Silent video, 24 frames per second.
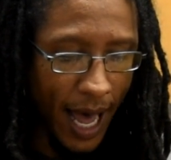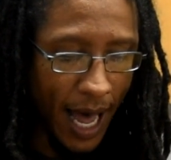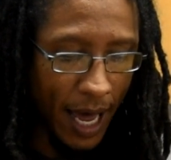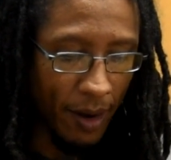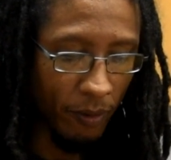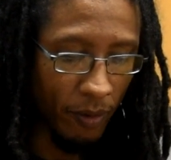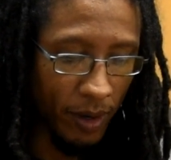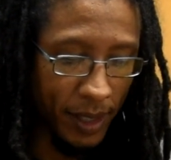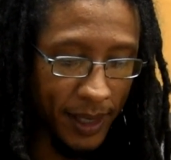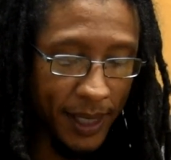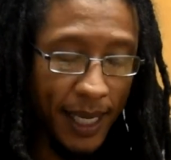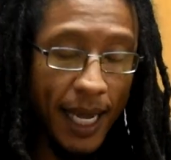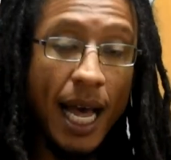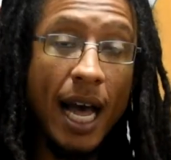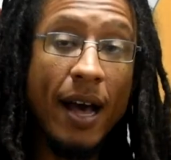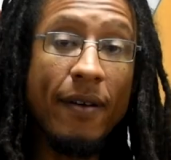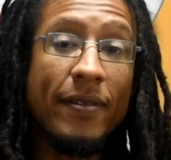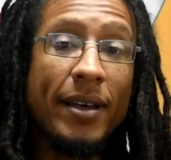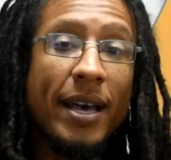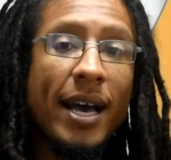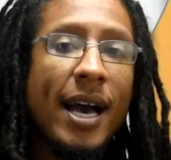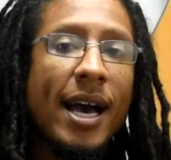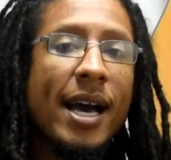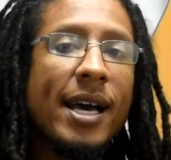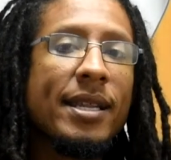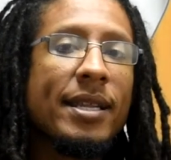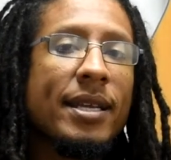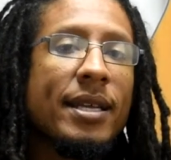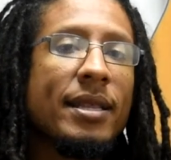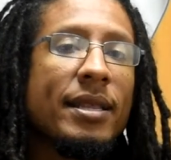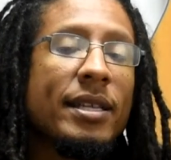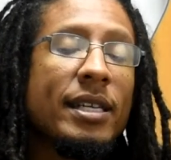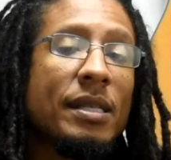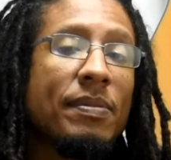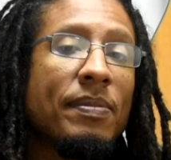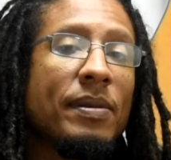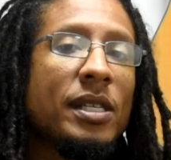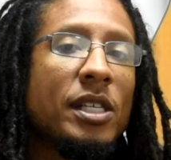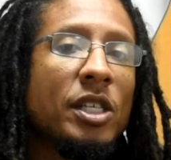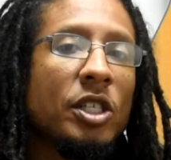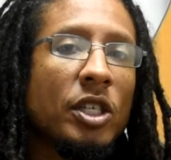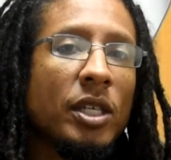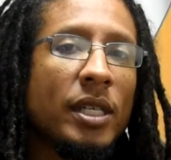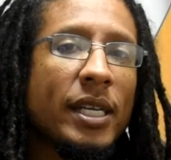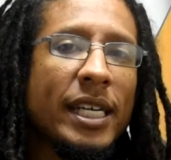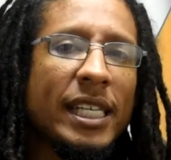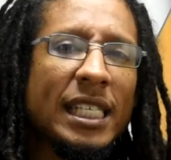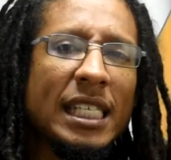And once you have your hand in this
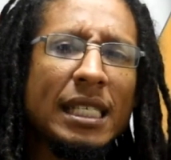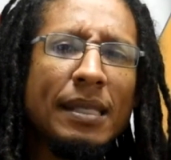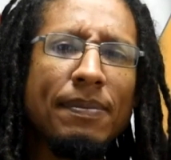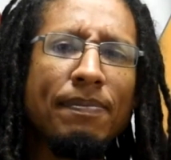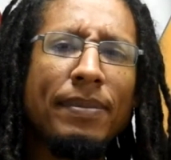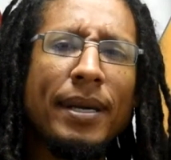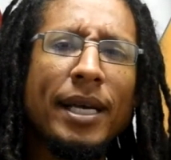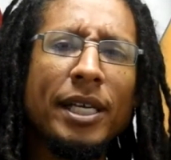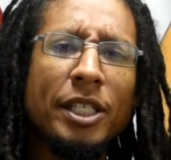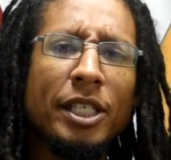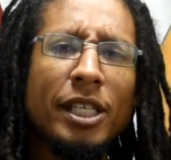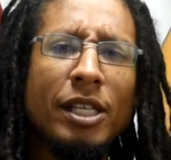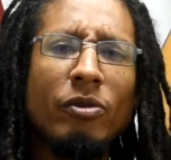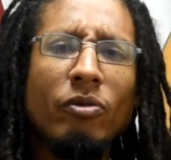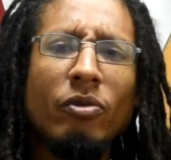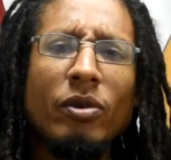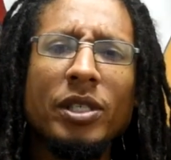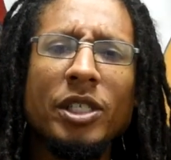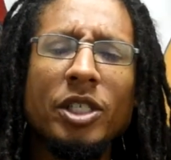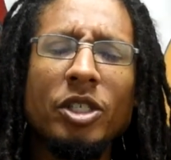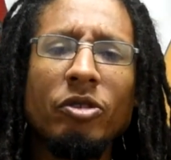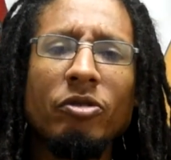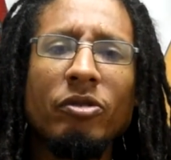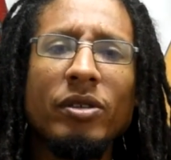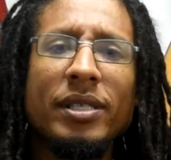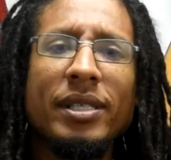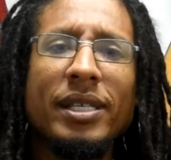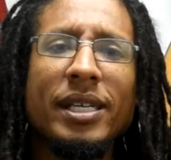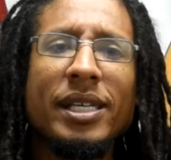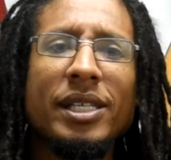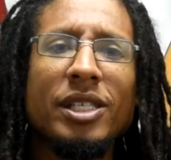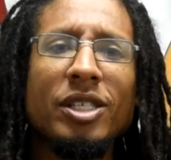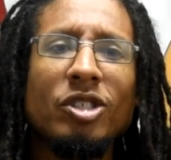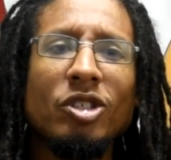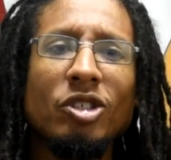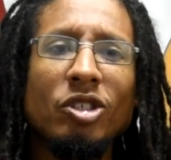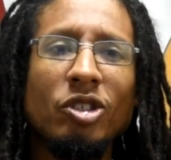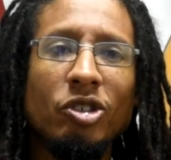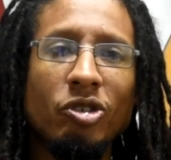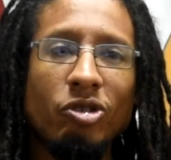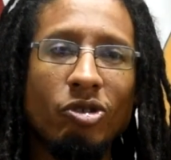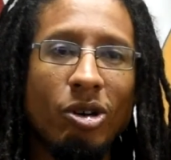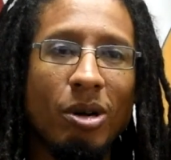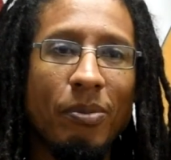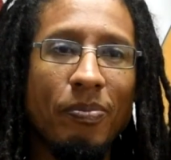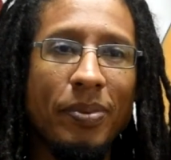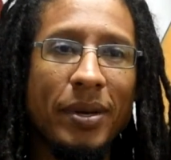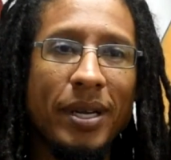position, especially once your wrist isn't
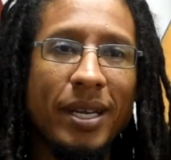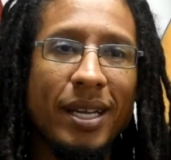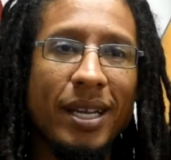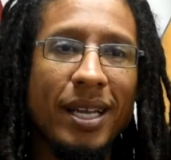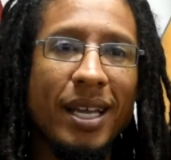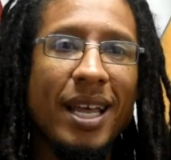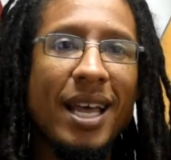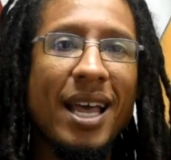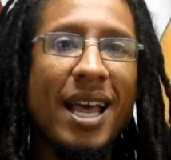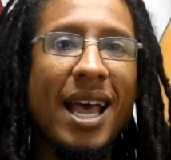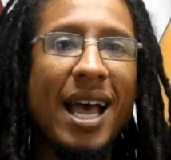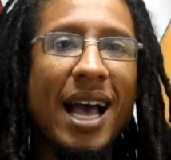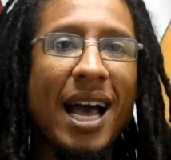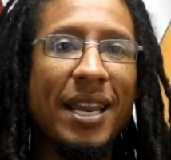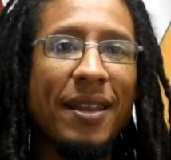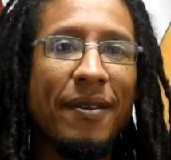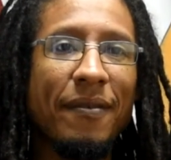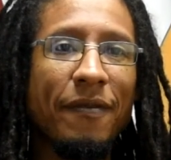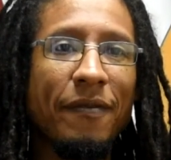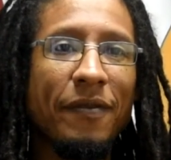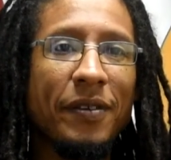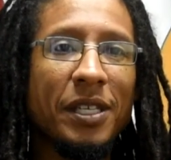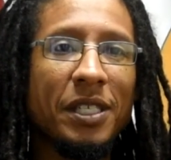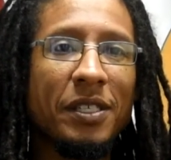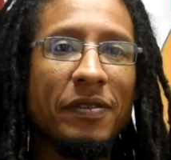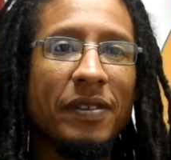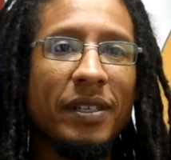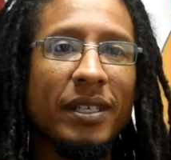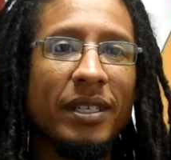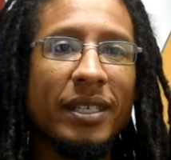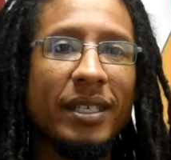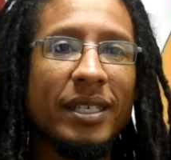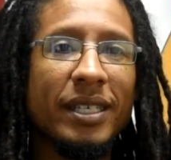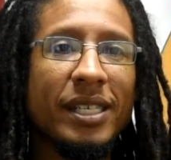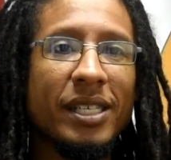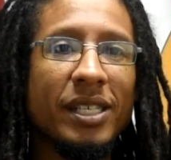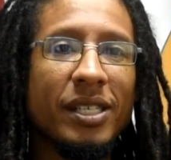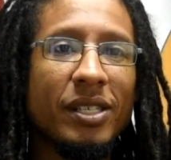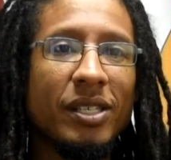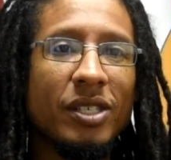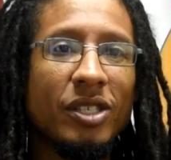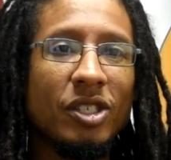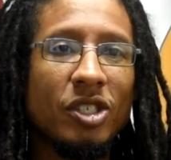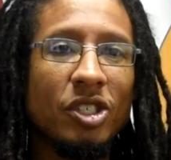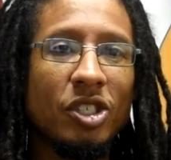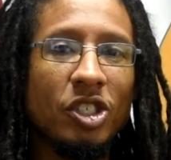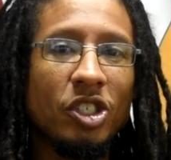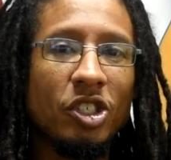dropping and your first finger is
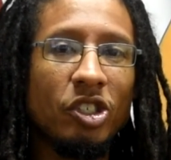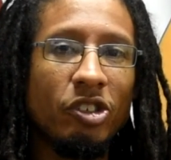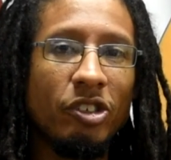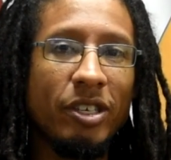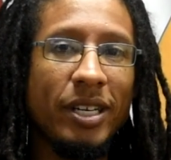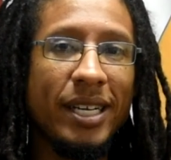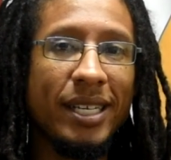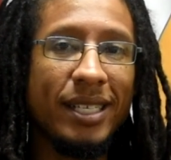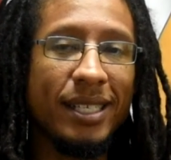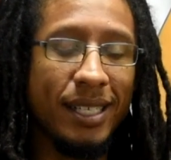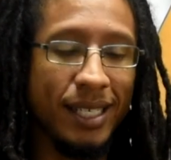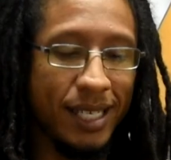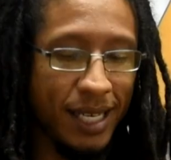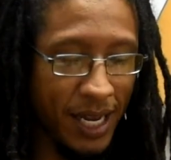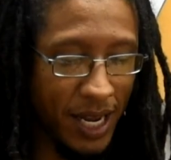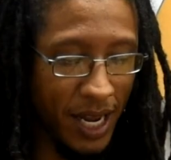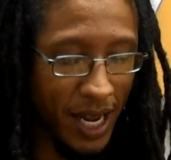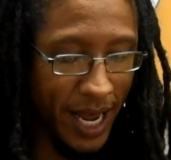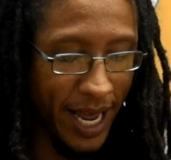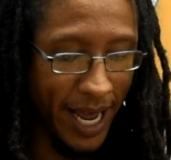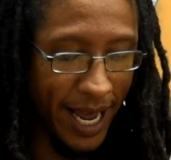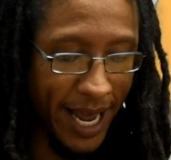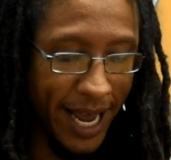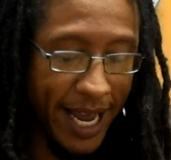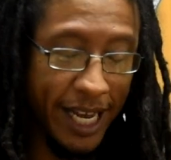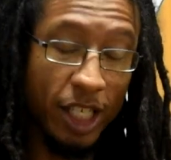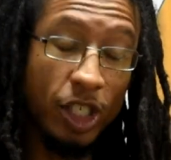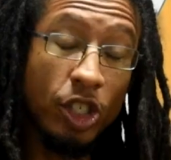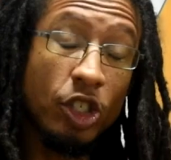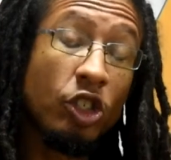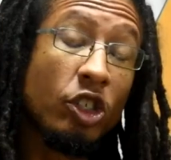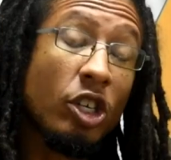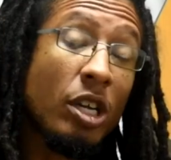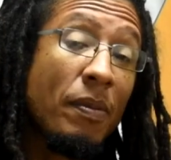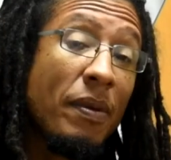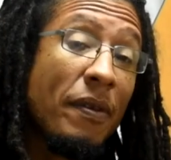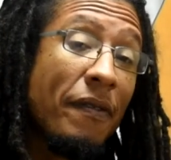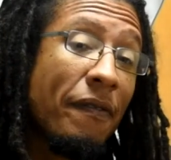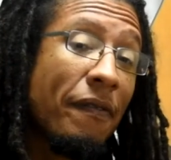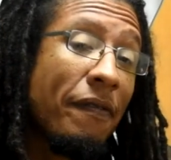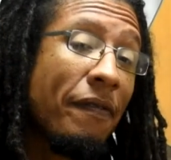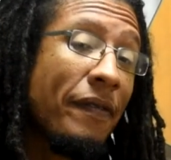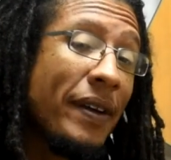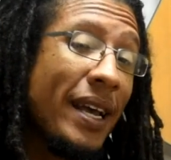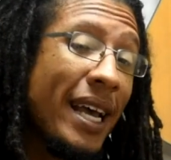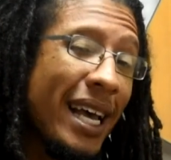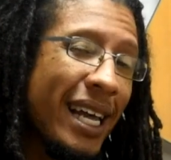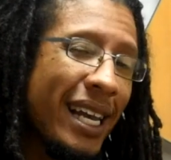straight, it should be
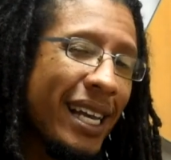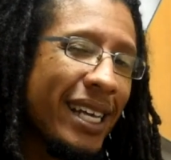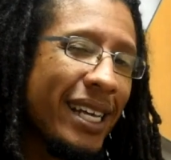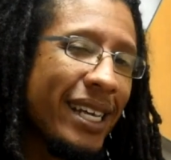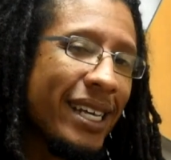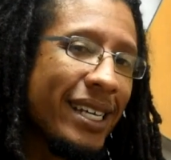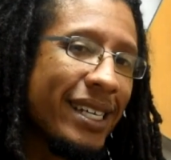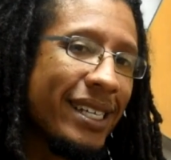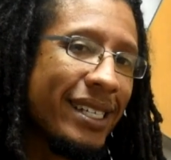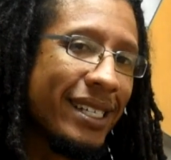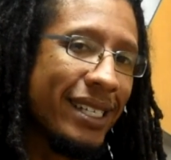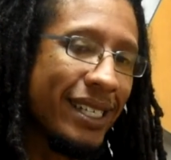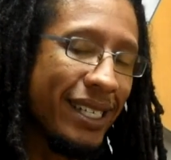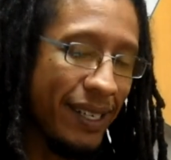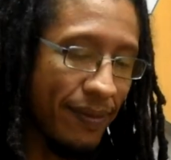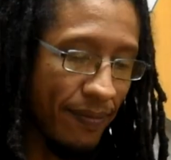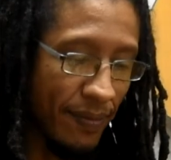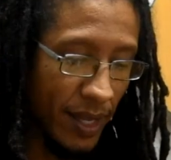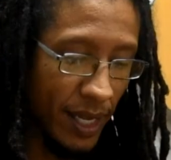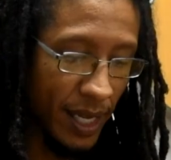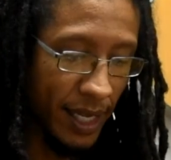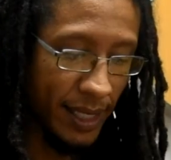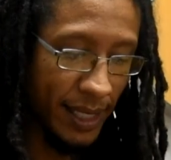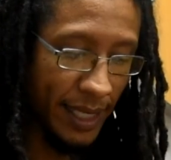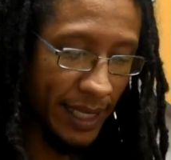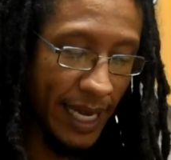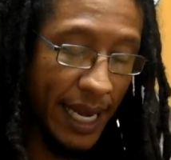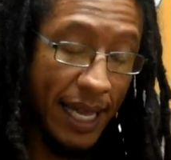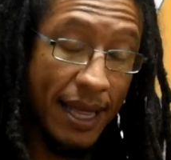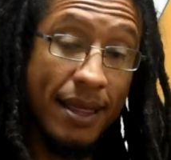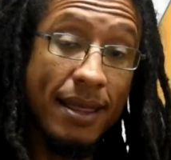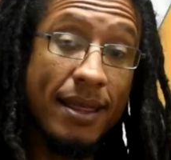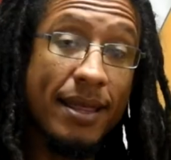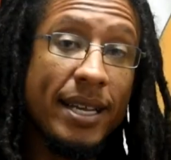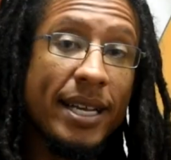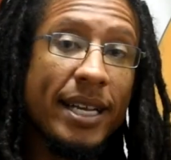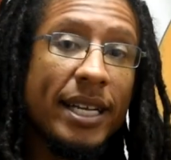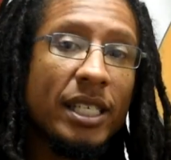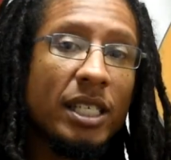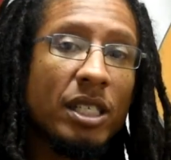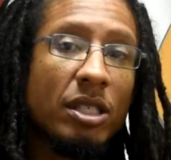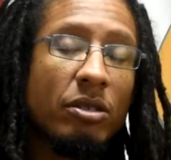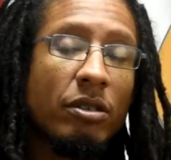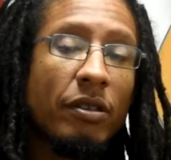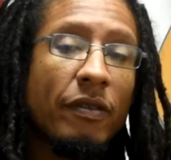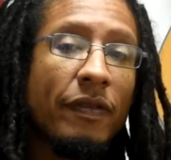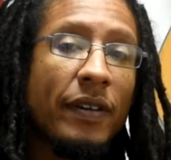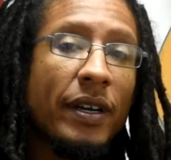fairly easy to get
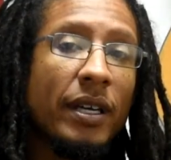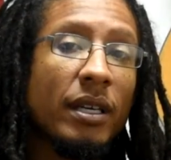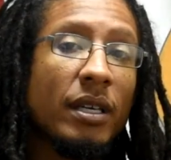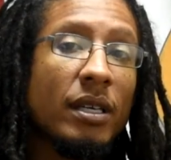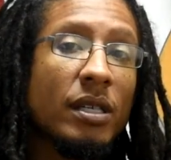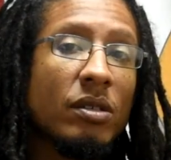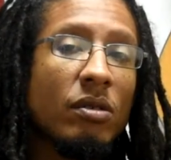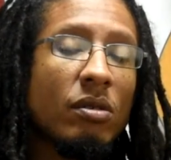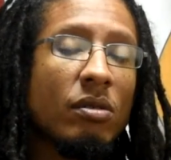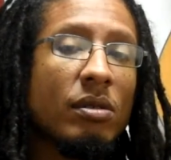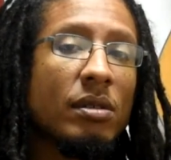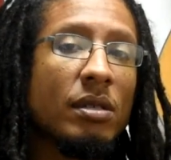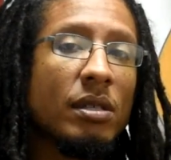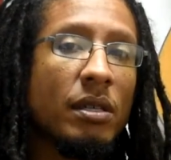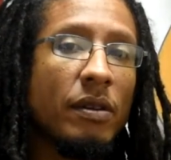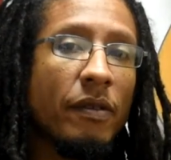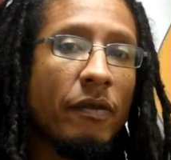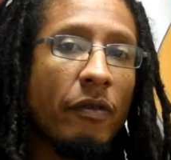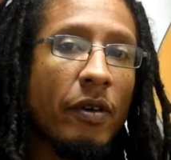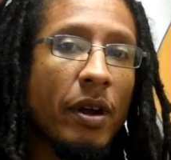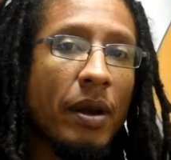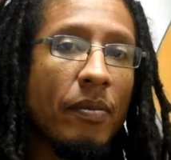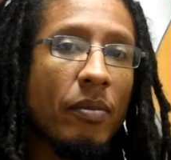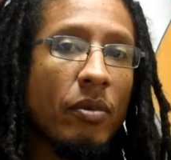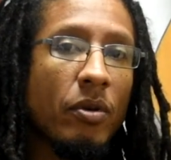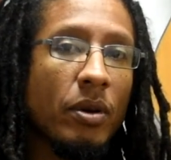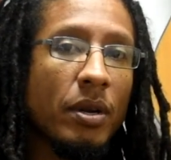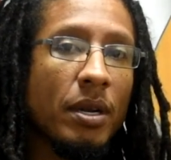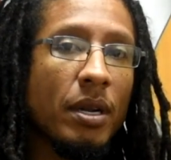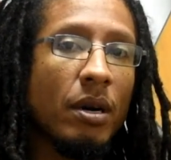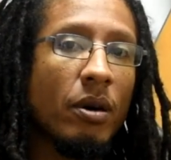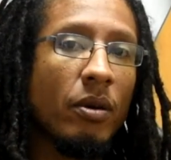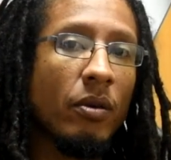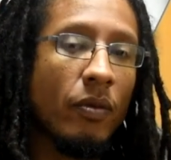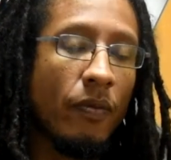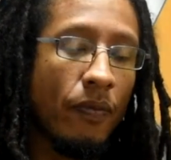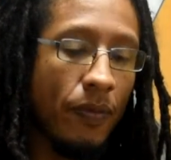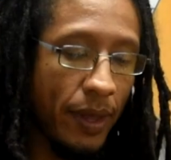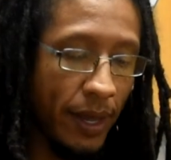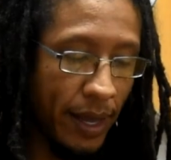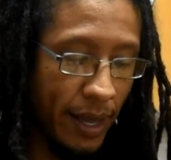these 3 fingers onto the fretboard now.